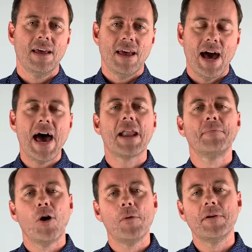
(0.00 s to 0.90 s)
I had a
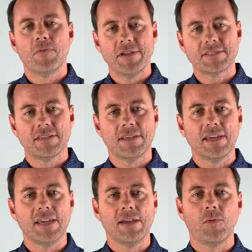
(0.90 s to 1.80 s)
moment
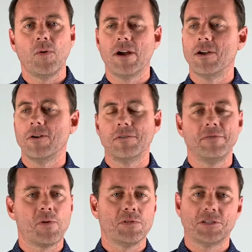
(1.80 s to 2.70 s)
recently where
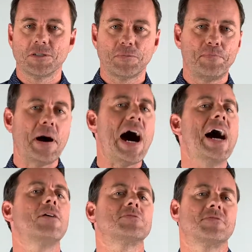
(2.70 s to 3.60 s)
there was just
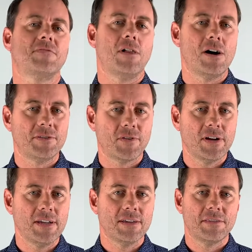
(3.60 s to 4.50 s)
piles of
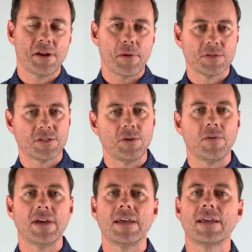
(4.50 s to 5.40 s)
laundry that I was
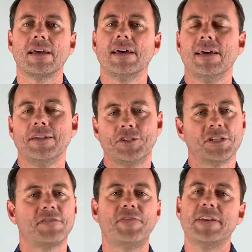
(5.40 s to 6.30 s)
doing,
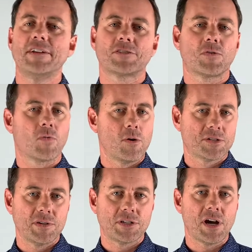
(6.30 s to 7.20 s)
just finished
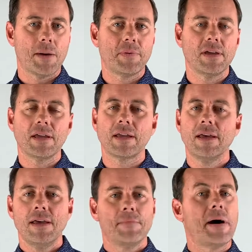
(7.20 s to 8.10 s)
grocery shopping,
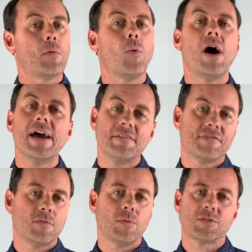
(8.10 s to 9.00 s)
my wife
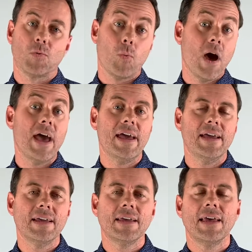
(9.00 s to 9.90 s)
was
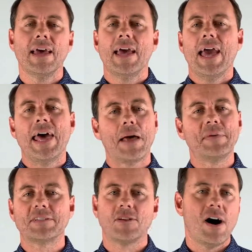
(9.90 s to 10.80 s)
away, and I'm
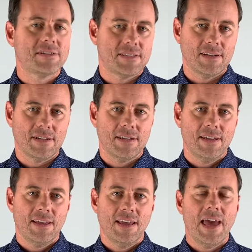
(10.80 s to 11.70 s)
exhausted.
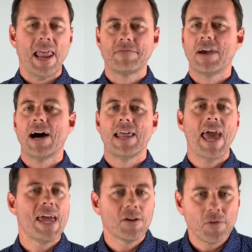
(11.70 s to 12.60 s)
And I've got
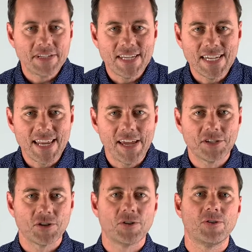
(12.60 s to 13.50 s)
hangry
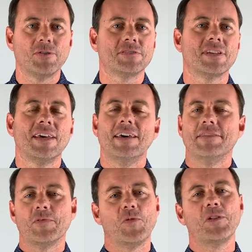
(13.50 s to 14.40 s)
teenagers
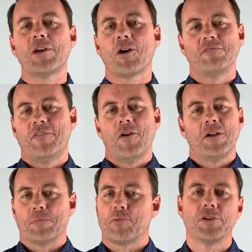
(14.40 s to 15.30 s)
that really aren't
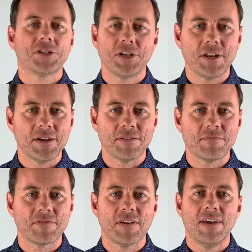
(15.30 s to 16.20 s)
very
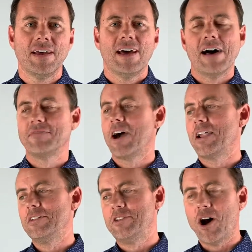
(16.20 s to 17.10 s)
appreciative. I've got
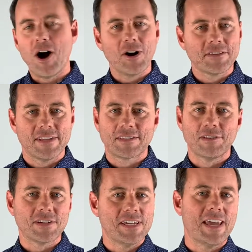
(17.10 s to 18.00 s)
a dog that's
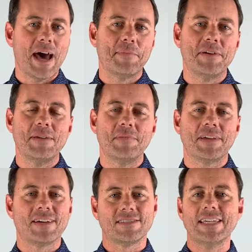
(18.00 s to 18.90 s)
looking at me
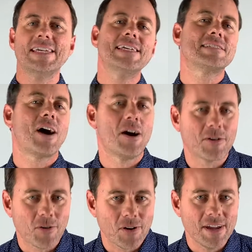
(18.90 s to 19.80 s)
because he's
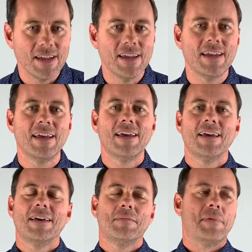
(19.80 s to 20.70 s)
hungry.
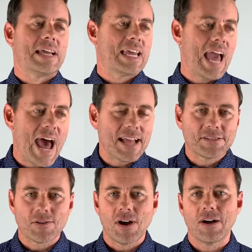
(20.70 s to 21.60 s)
My cats
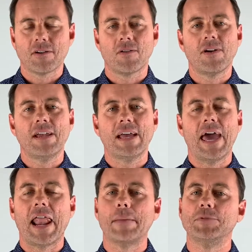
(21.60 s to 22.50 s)
are hungry and
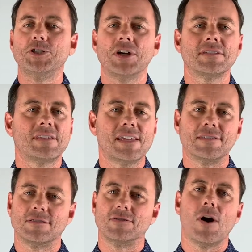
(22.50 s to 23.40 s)
I'm just
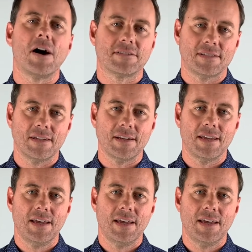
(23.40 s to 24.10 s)
exhausted.